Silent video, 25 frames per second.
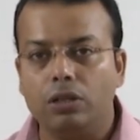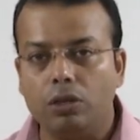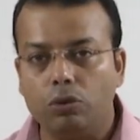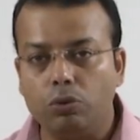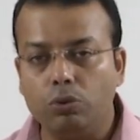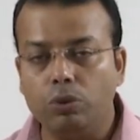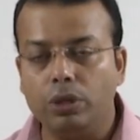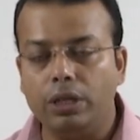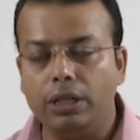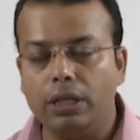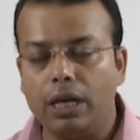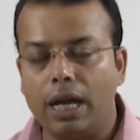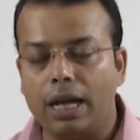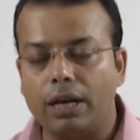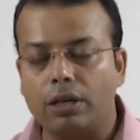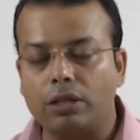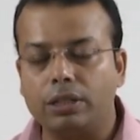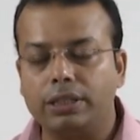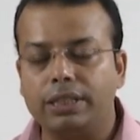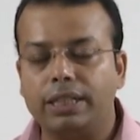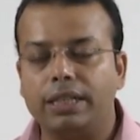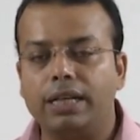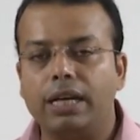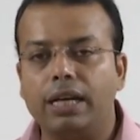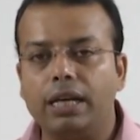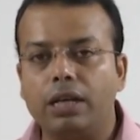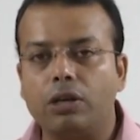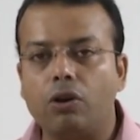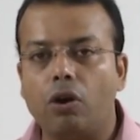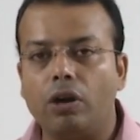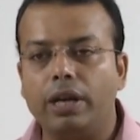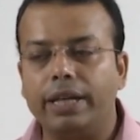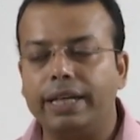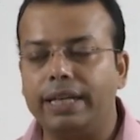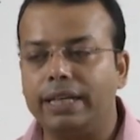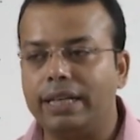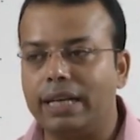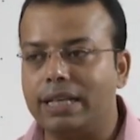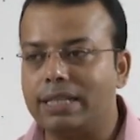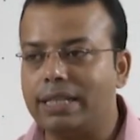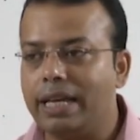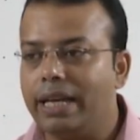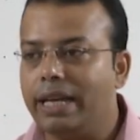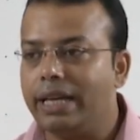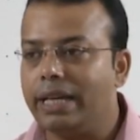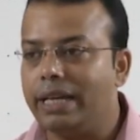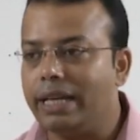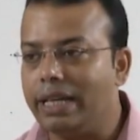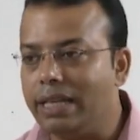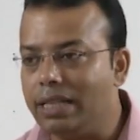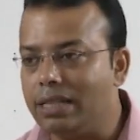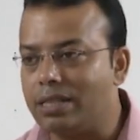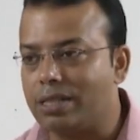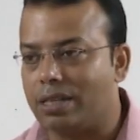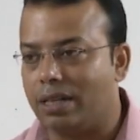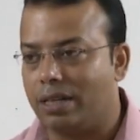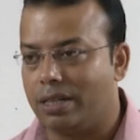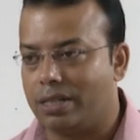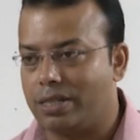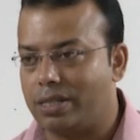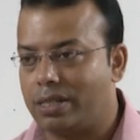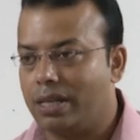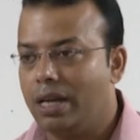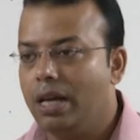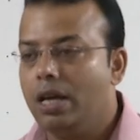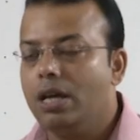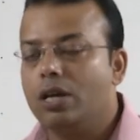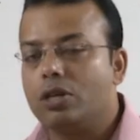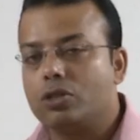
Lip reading: We are generally calling it as a inserts.